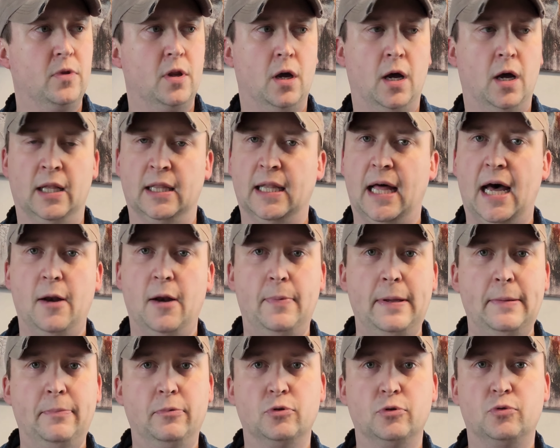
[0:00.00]
A lot of
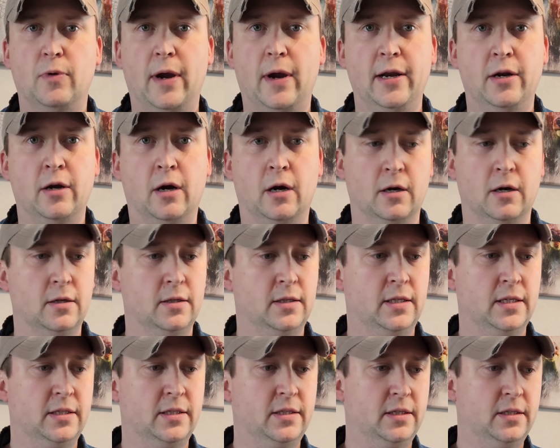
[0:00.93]
people's radar.
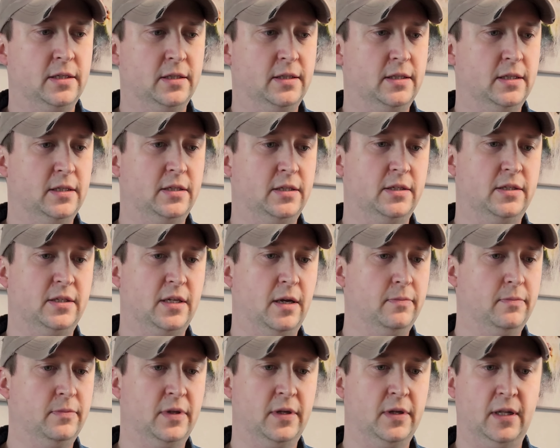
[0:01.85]
This is
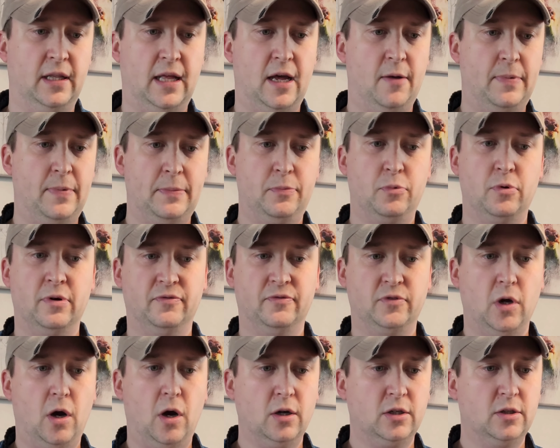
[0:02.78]
something that a lot of people have
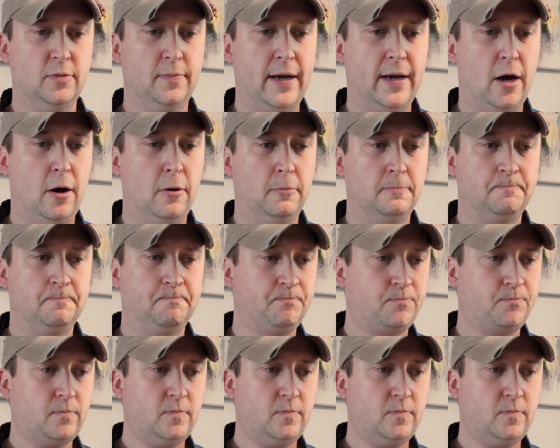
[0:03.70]
talked about.